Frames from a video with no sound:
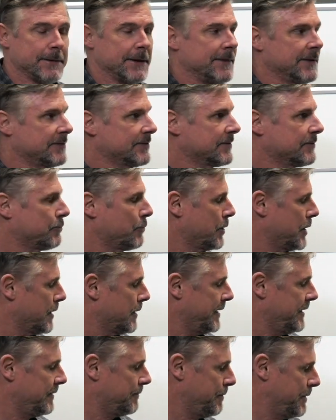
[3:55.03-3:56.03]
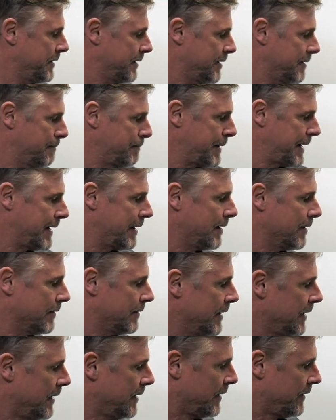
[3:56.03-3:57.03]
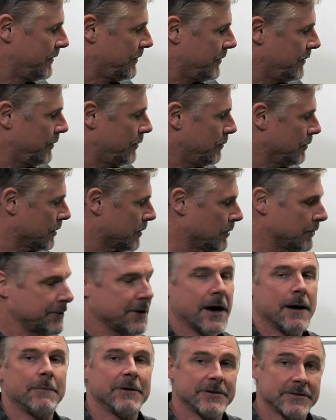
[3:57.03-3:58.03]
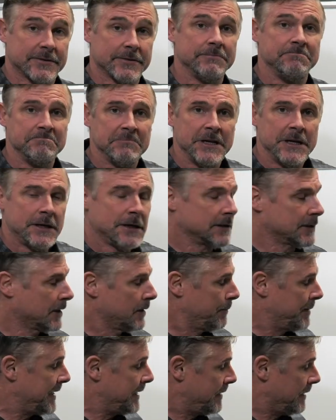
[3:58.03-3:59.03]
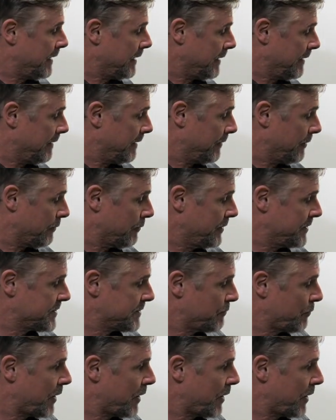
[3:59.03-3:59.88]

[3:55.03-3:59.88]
And this is where he's been compared to Earl Thomas a little bit. And the reason